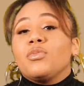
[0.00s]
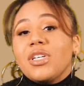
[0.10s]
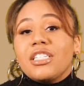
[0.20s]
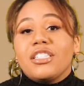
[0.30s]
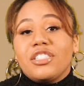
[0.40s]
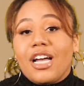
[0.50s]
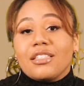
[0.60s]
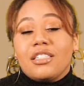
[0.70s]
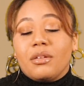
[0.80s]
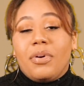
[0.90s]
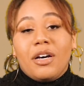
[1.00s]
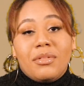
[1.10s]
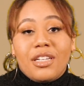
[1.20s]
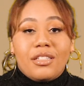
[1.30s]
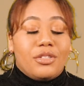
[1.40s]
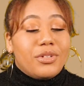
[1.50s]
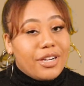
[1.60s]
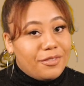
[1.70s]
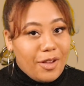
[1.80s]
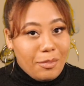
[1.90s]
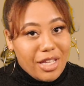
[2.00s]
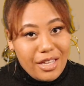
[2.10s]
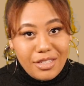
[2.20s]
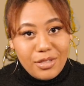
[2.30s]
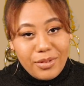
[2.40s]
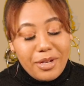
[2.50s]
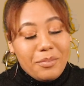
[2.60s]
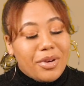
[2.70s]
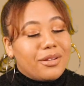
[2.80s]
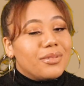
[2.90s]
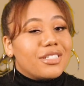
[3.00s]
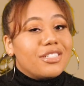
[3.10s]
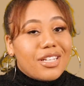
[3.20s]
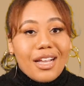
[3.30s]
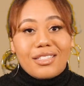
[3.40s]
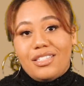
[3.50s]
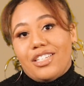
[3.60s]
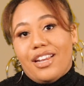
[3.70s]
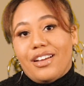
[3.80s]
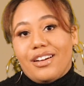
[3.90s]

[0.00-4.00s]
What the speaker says: wasn't a shock to the public due to her family history, but it was a shock to Janet